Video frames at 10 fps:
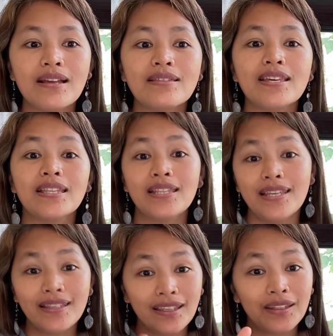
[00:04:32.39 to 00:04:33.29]
then
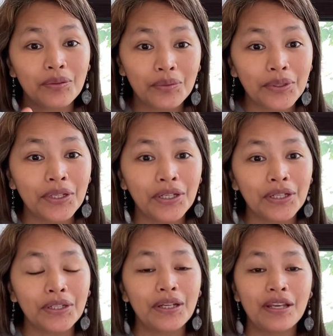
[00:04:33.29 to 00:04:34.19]
he can
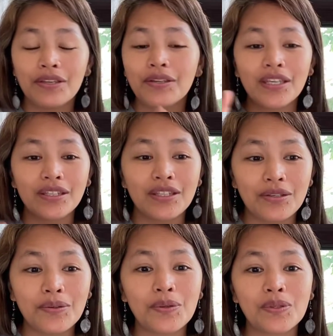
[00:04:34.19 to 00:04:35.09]

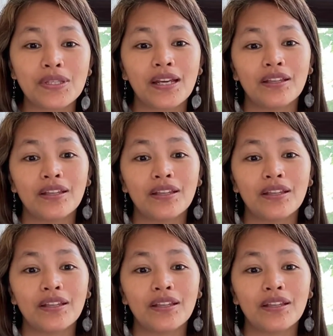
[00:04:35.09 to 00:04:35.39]
use